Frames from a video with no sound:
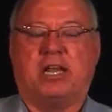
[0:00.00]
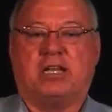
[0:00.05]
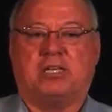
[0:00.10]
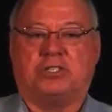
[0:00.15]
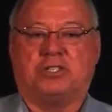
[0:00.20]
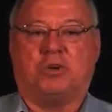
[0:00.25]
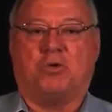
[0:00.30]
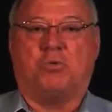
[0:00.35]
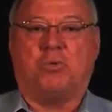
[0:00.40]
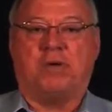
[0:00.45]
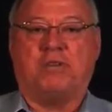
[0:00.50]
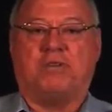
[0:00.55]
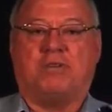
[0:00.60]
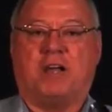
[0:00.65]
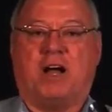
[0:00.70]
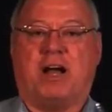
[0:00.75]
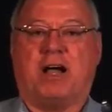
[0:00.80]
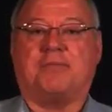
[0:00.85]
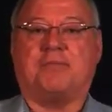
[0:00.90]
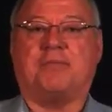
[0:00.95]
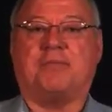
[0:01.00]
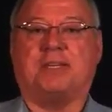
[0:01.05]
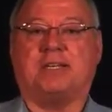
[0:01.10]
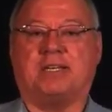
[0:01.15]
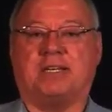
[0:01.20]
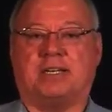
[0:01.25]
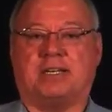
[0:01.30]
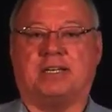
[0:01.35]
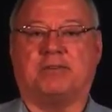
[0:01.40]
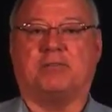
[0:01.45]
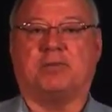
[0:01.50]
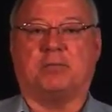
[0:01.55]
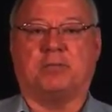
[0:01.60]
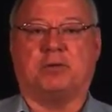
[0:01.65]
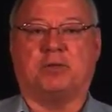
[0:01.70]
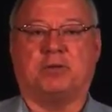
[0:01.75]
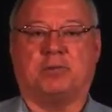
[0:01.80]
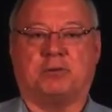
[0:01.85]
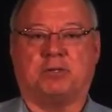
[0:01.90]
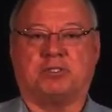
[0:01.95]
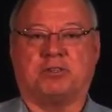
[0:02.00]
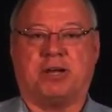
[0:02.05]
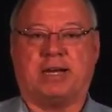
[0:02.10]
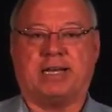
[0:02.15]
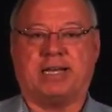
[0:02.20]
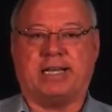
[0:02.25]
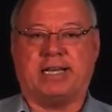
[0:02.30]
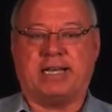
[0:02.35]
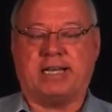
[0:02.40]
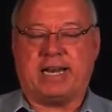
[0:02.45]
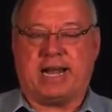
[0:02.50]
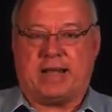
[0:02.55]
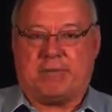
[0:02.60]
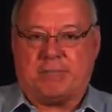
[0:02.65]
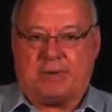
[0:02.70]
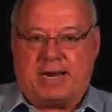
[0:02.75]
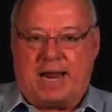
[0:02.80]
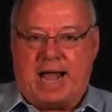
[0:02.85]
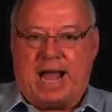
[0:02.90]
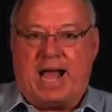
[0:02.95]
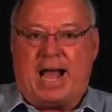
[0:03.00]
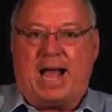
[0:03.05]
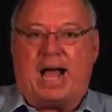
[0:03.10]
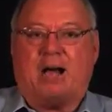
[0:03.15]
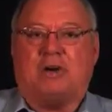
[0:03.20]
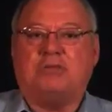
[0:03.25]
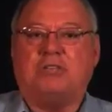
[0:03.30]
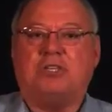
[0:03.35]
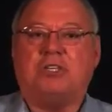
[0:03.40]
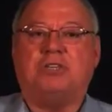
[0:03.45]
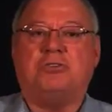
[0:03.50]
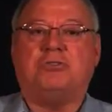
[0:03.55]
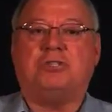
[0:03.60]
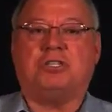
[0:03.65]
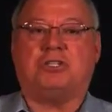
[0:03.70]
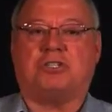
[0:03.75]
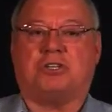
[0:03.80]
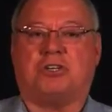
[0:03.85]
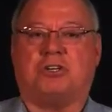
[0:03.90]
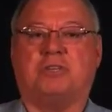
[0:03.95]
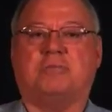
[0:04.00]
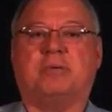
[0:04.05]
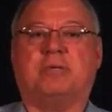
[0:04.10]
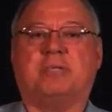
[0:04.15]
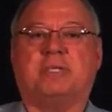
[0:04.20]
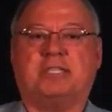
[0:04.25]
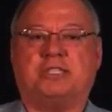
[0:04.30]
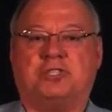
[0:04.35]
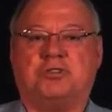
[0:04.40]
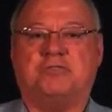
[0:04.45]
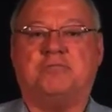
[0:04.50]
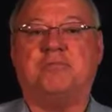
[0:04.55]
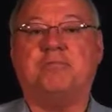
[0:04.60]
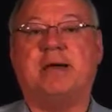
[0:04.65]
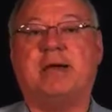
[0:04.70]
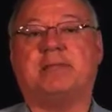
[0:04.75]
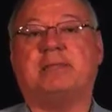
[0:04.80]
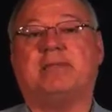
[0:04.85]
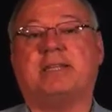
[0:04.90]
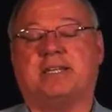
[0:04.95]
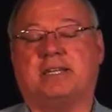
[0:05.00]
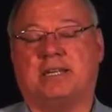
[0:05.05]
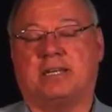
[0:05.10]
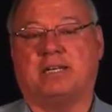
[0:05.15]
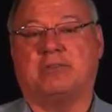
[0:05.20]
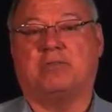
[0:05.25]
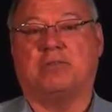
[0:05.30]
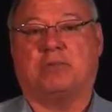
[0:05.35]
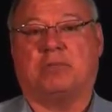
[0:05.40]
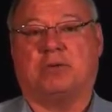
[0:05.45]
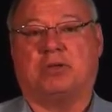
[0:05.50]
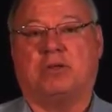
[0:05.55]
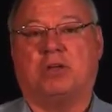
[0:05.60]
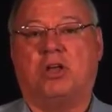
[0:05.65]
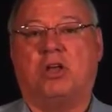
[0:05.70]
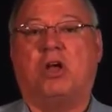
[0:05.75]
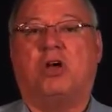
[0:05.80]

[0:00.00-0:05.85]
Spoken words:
So we've got the deliverable that we're trying to get at, but how do you determine that you've met the deliverable?